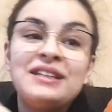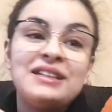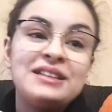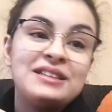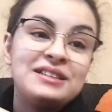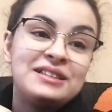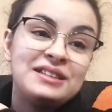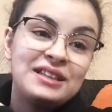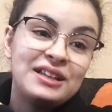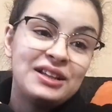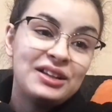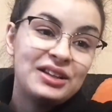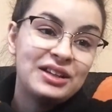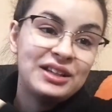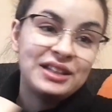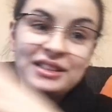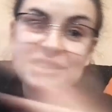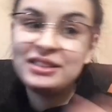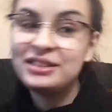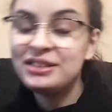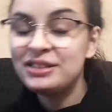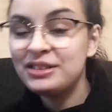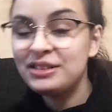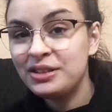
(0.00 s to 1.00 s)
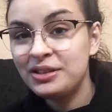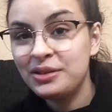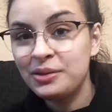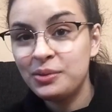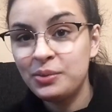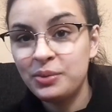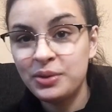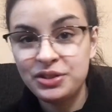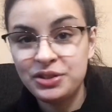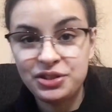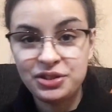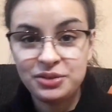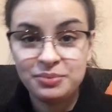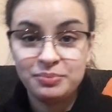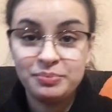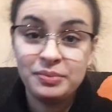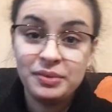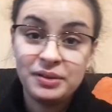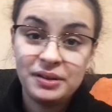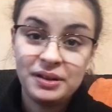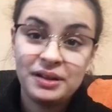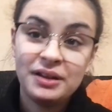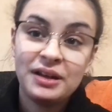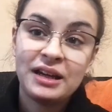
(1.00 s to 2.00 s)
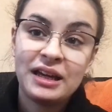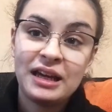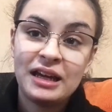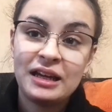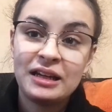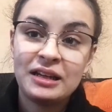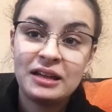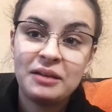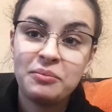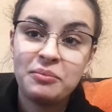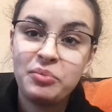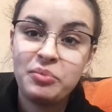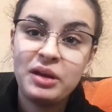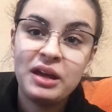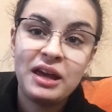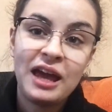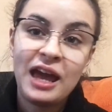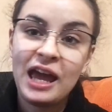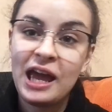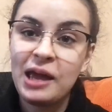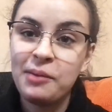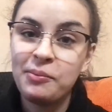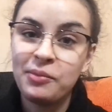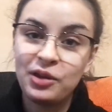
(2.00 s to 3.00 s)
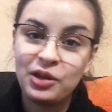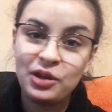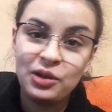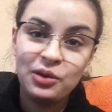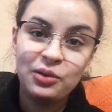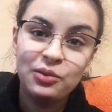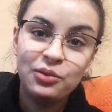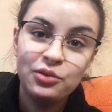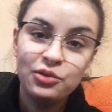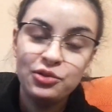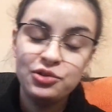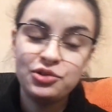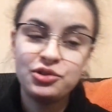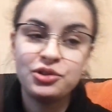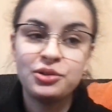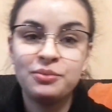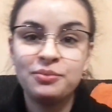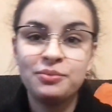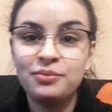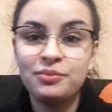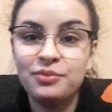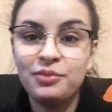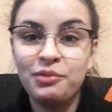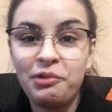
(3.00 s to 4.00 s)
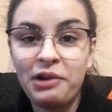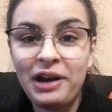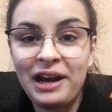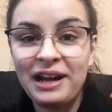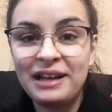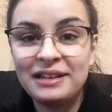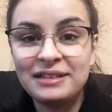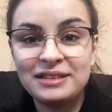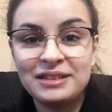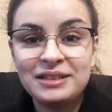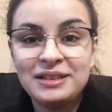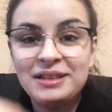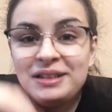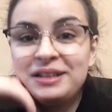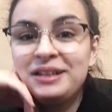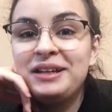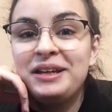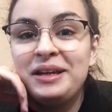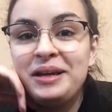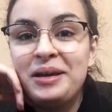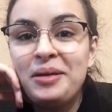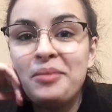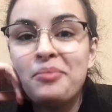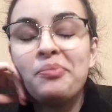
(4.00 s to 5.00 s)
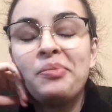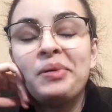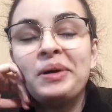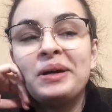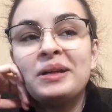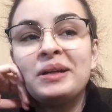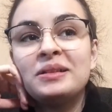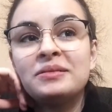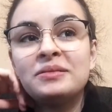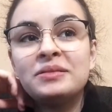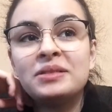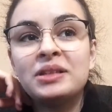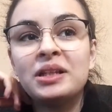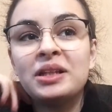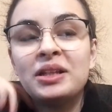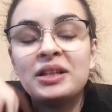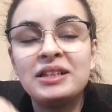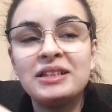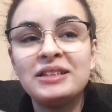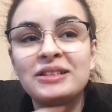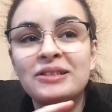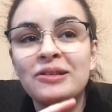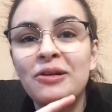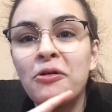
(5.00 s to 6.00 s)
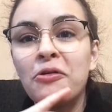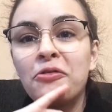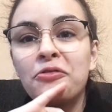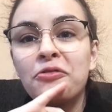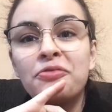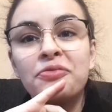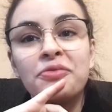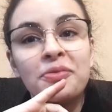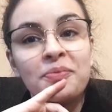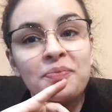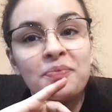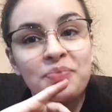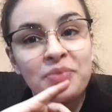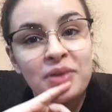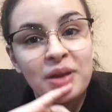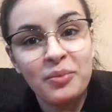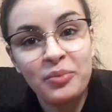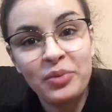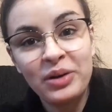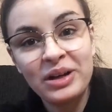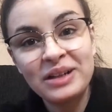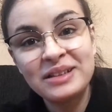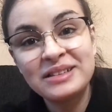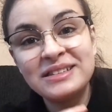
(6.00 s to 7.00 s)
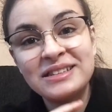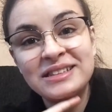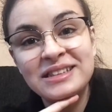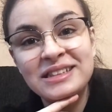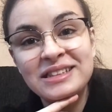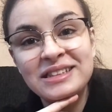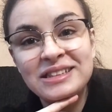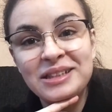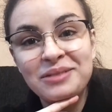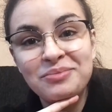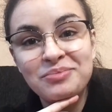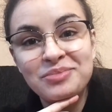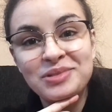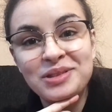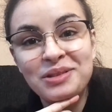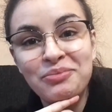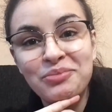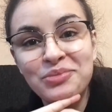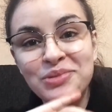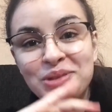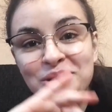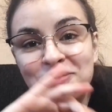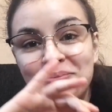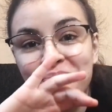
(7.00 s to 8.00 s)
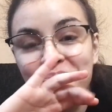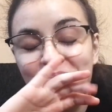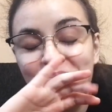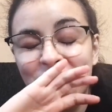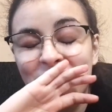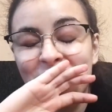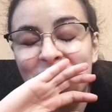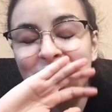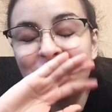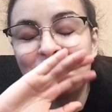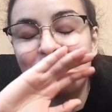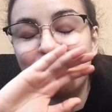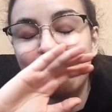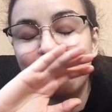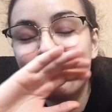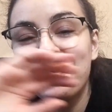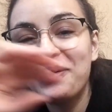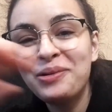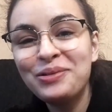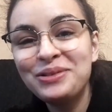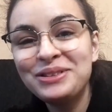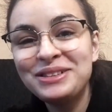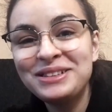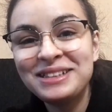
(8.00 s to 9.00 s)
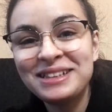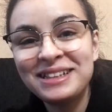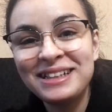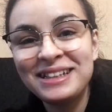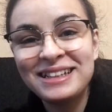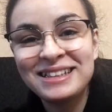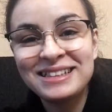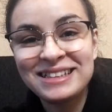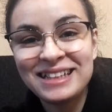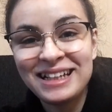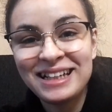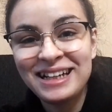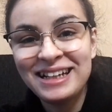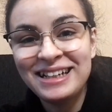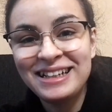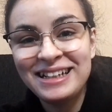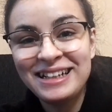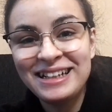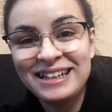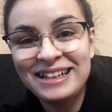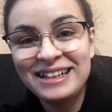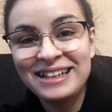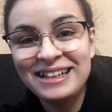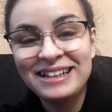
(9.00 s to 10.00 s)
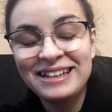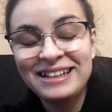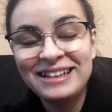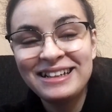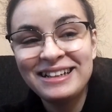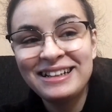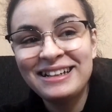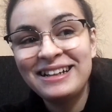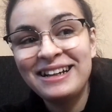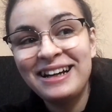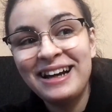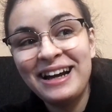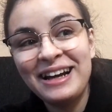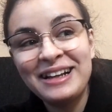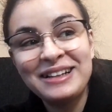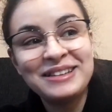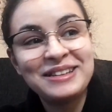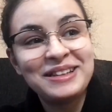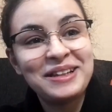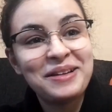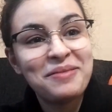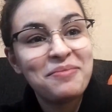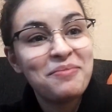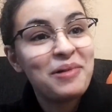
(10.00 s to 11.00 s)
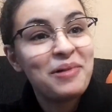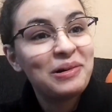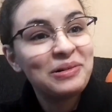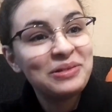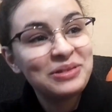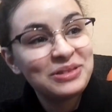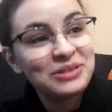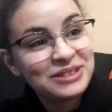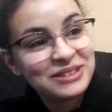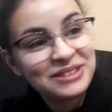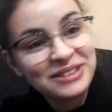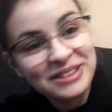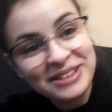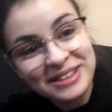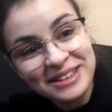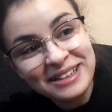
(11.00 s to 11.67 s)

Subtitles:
the list, which again became a huge rant, but the list of pregnancy symptoms, the most exciting and the most